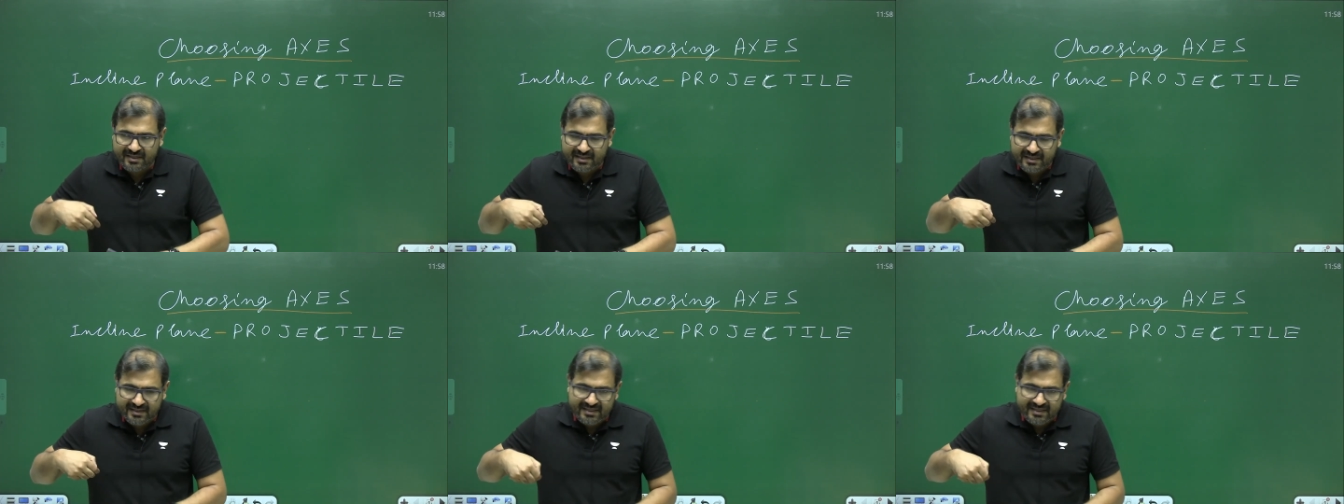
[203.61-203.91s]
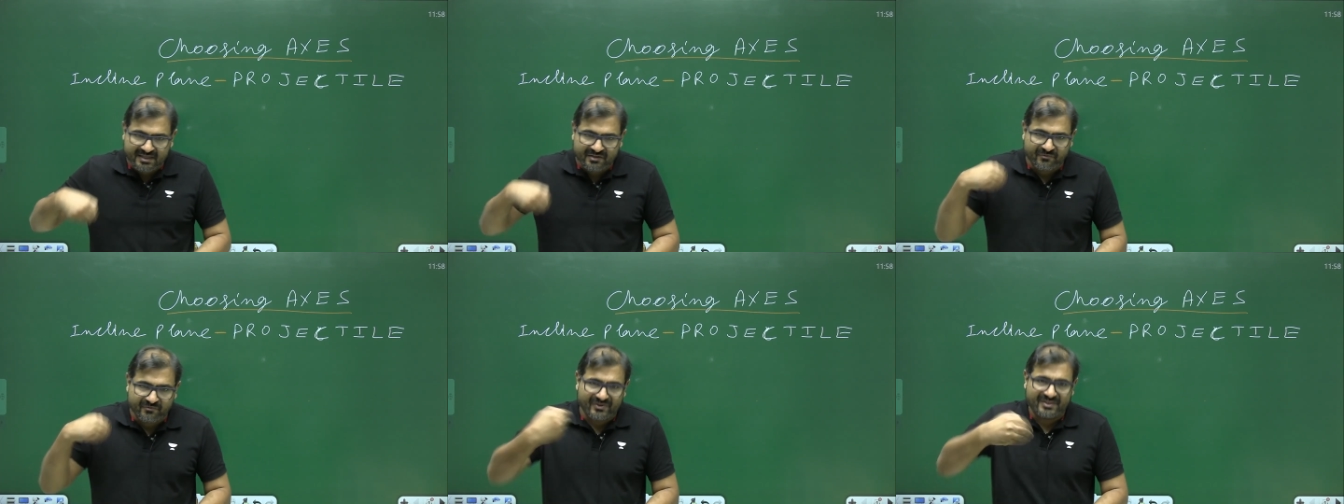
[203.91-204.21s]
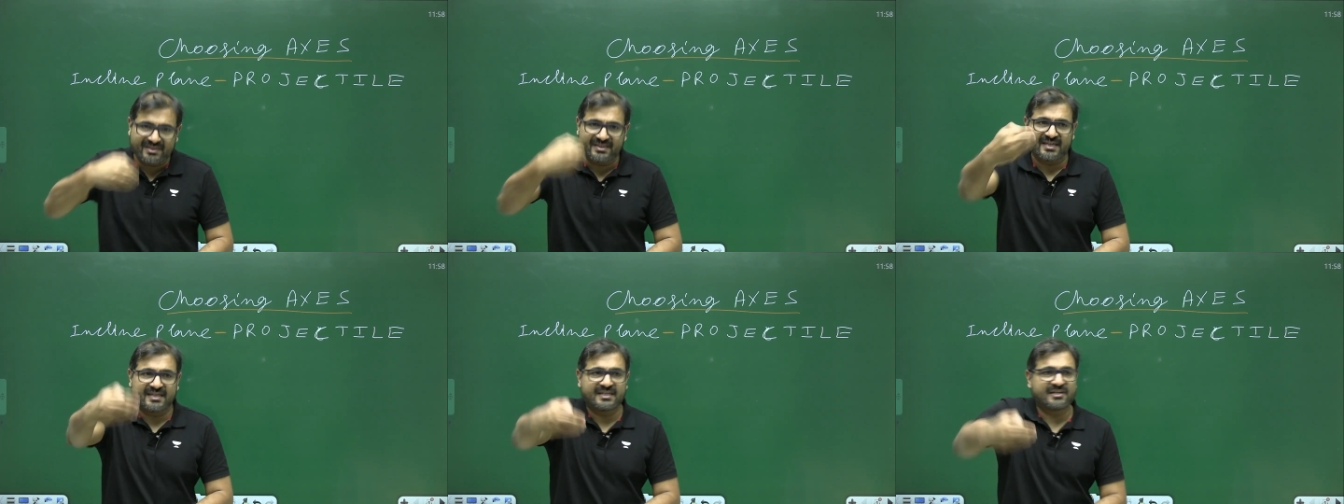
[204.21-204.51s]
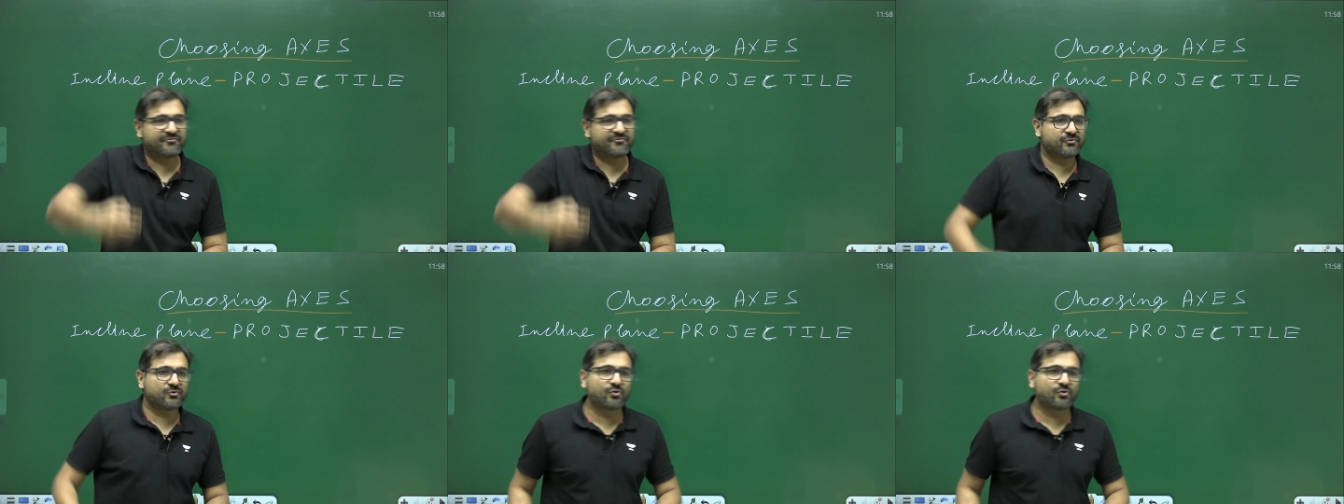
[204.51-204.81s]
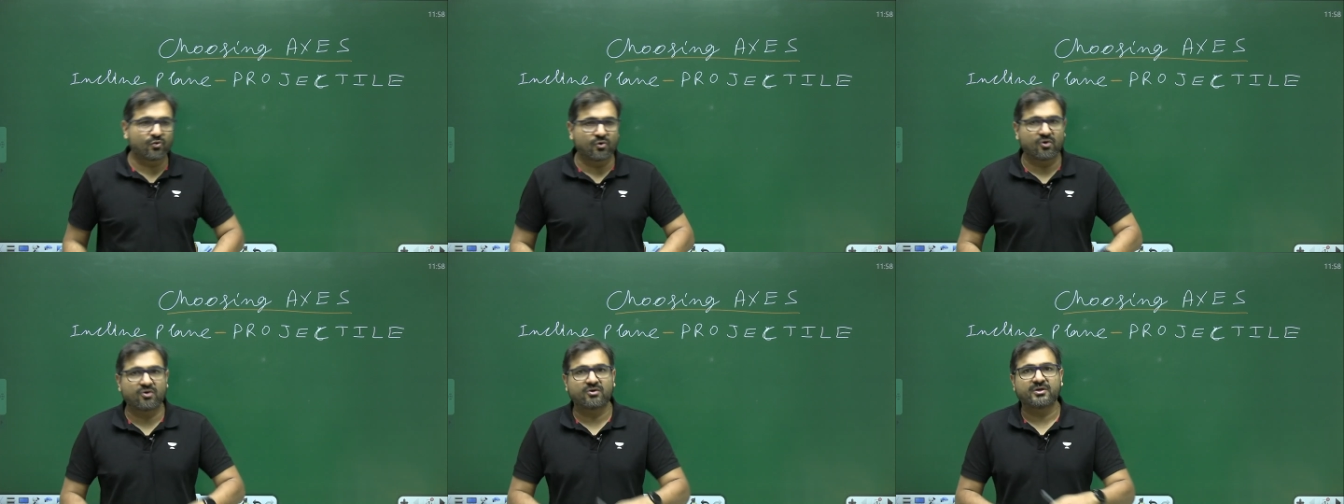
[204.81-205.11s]
even then if you
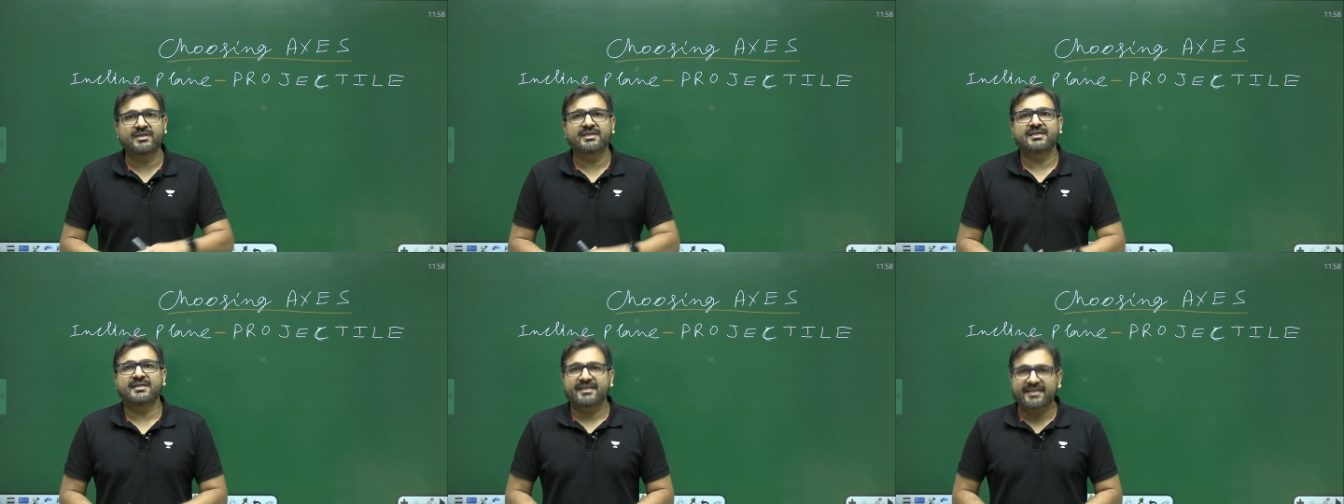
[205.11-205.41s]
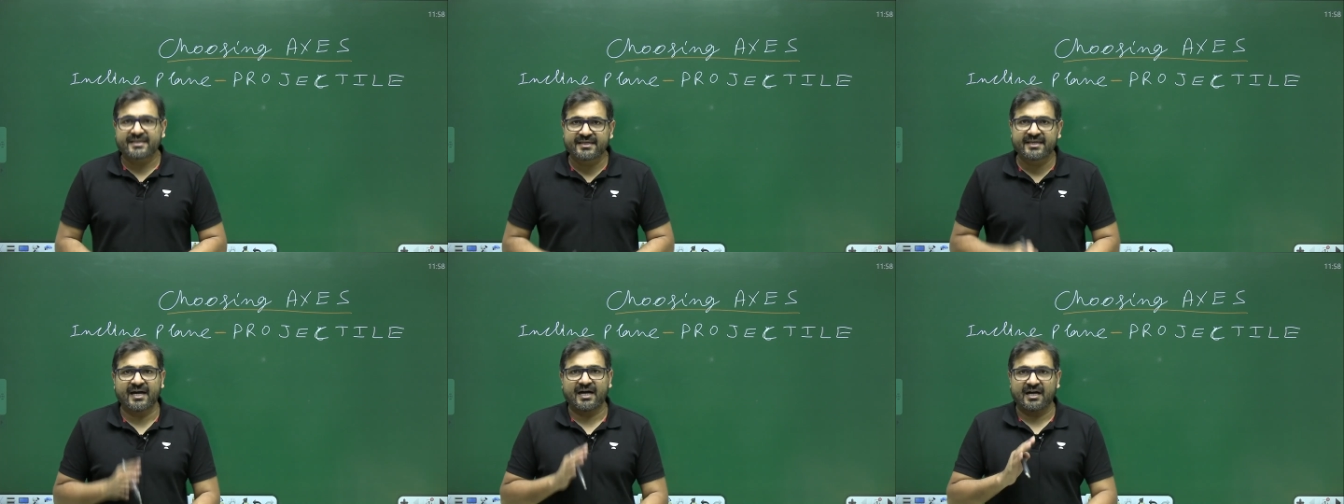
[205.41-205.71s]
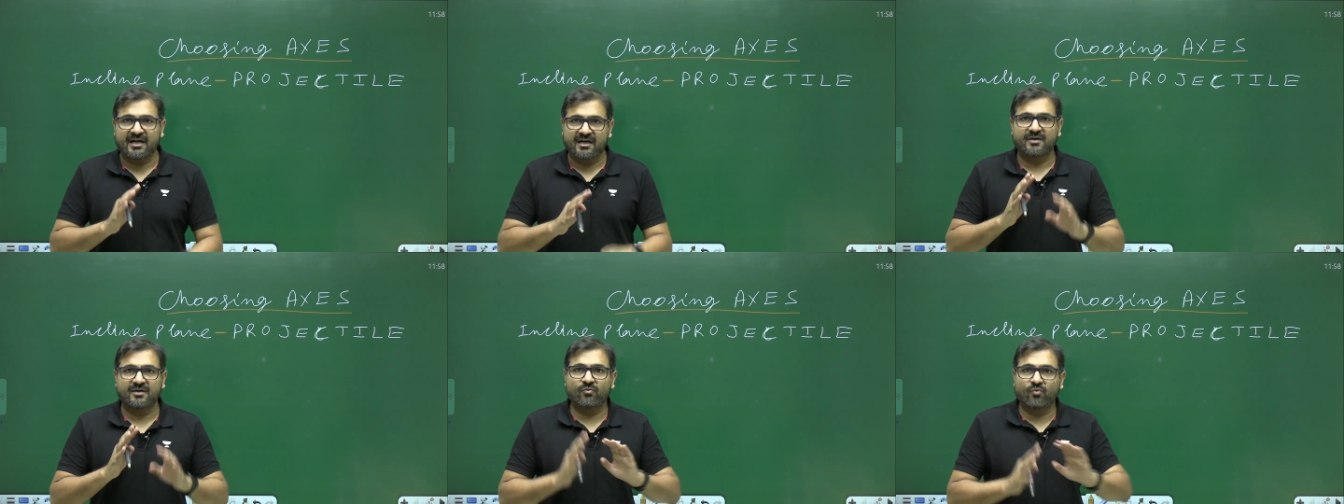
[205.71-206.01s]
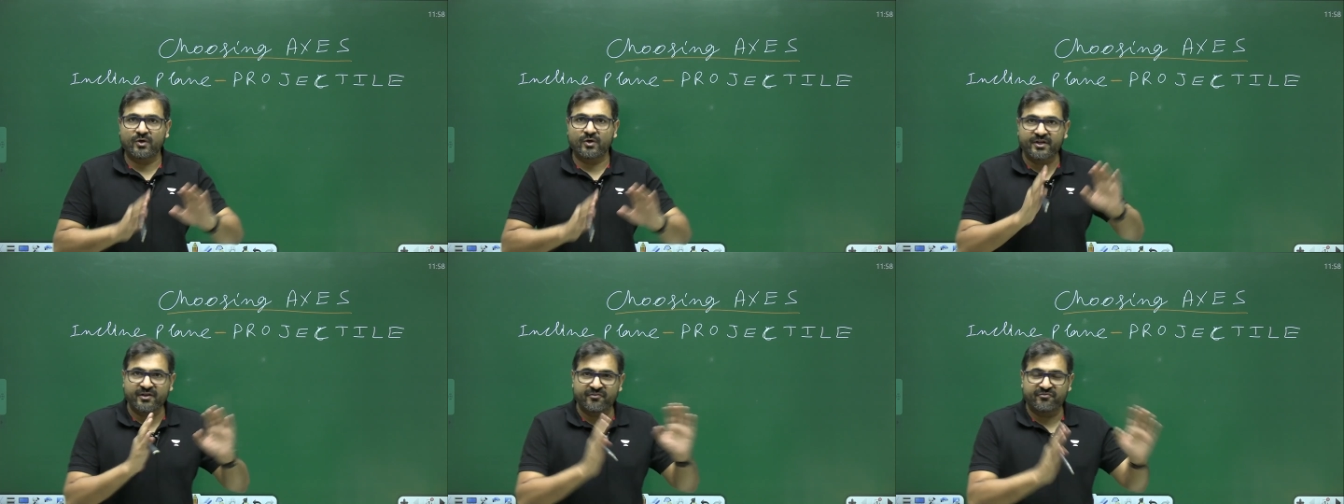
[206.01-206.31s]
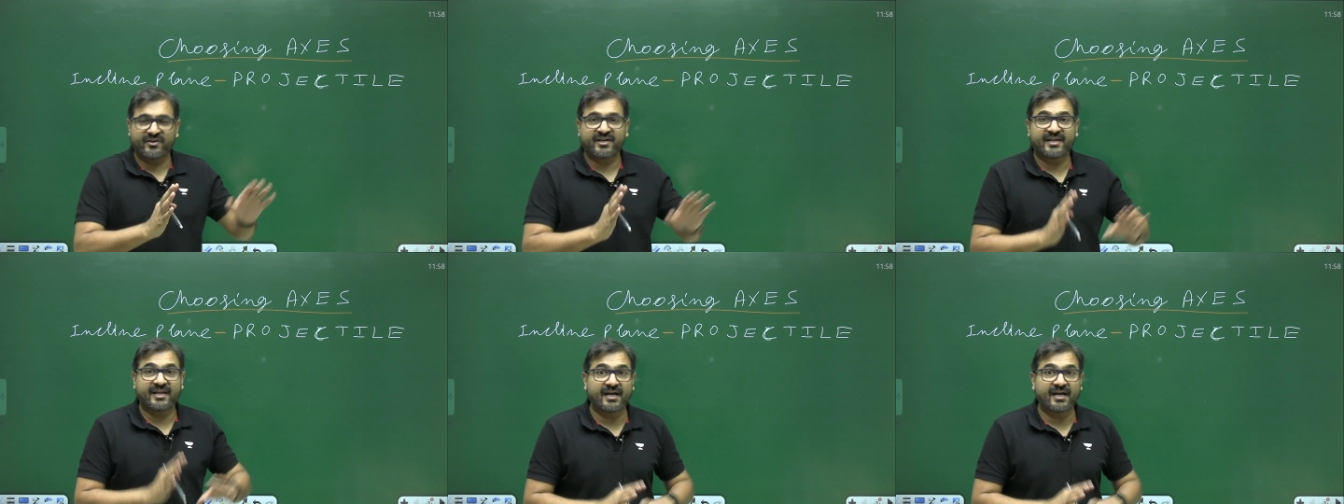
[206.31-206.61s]
know, yeah, what you are
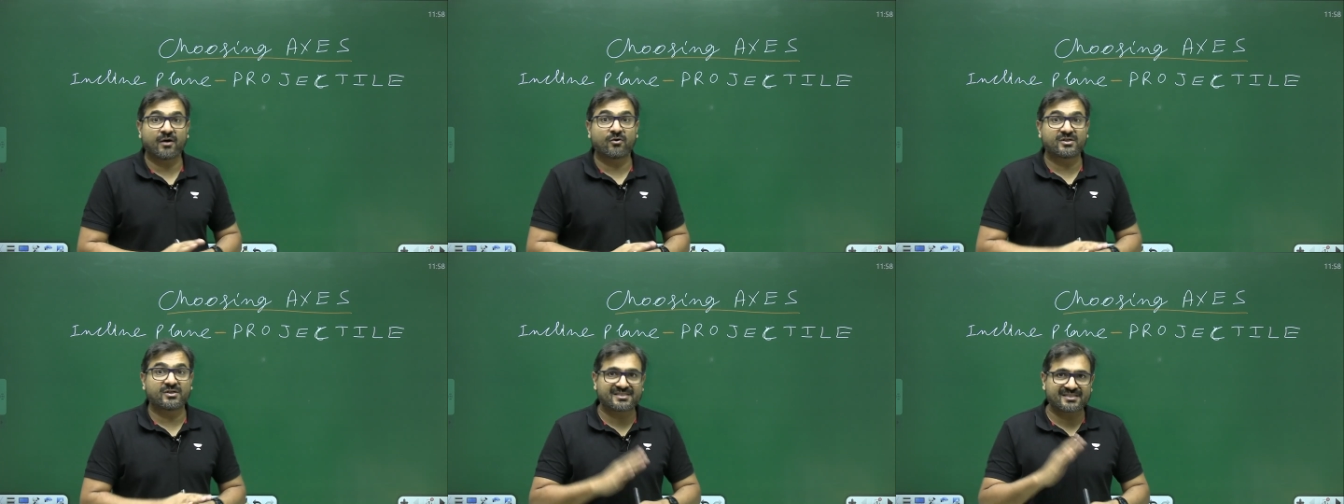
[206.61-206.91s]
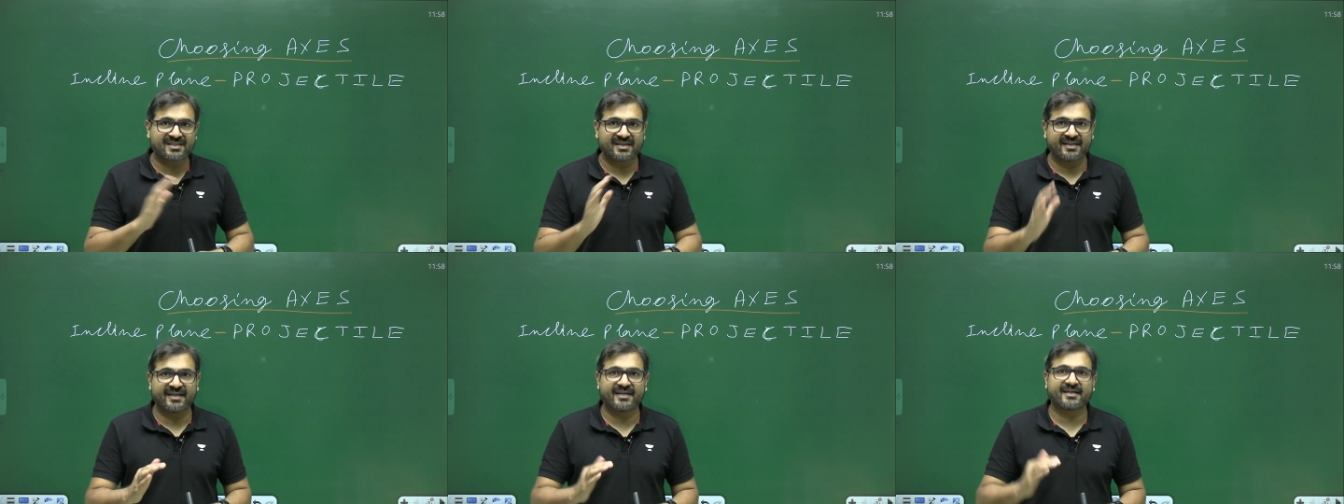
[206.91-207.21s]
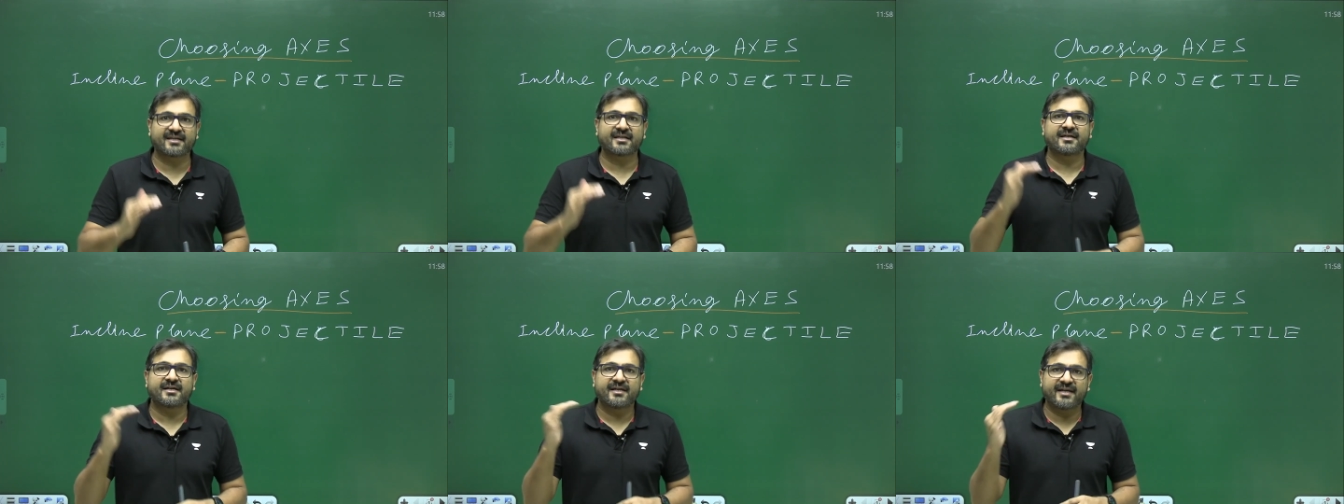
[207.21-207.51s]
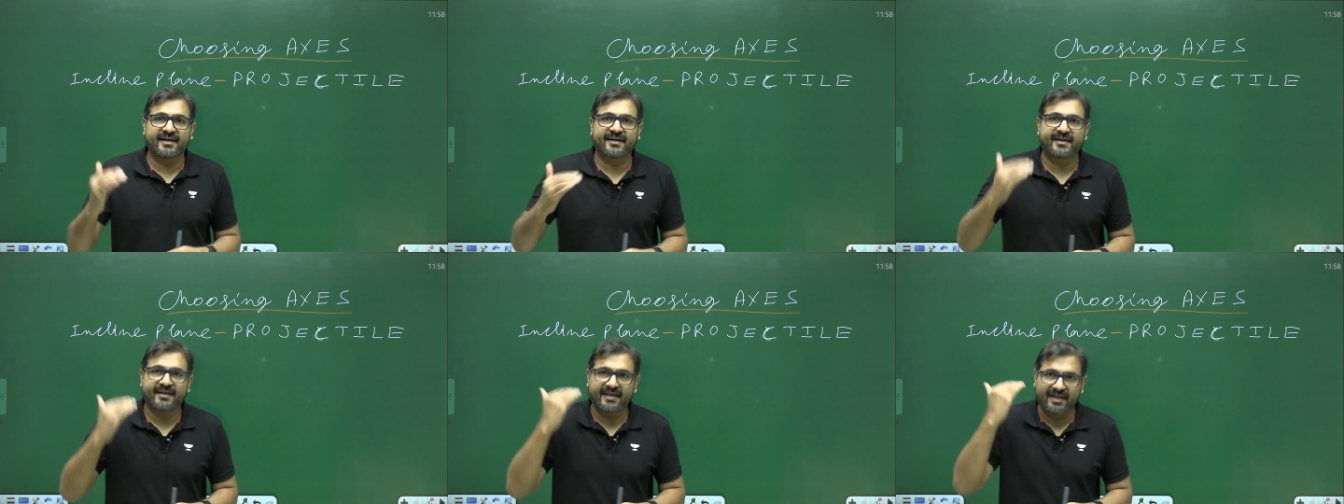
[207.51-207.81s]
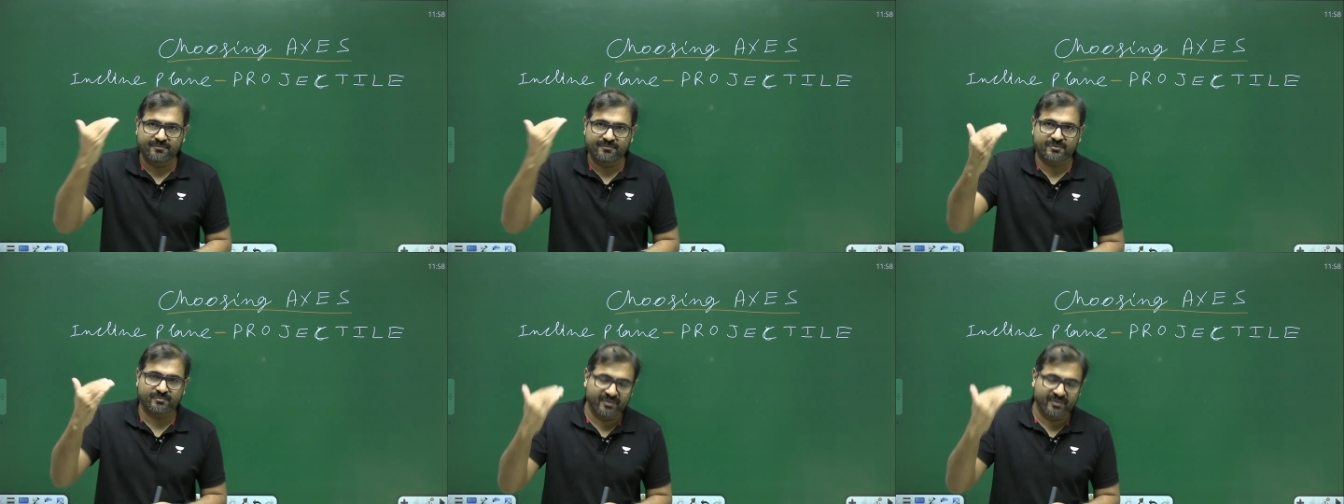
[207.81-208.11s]
figuring out is correct, it
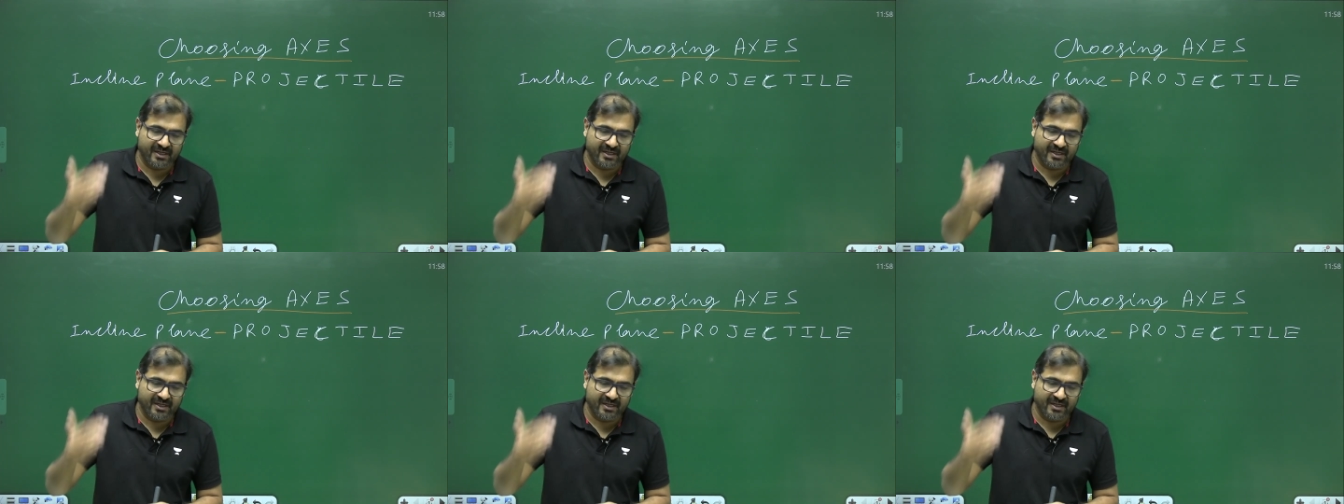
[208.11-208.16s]
helps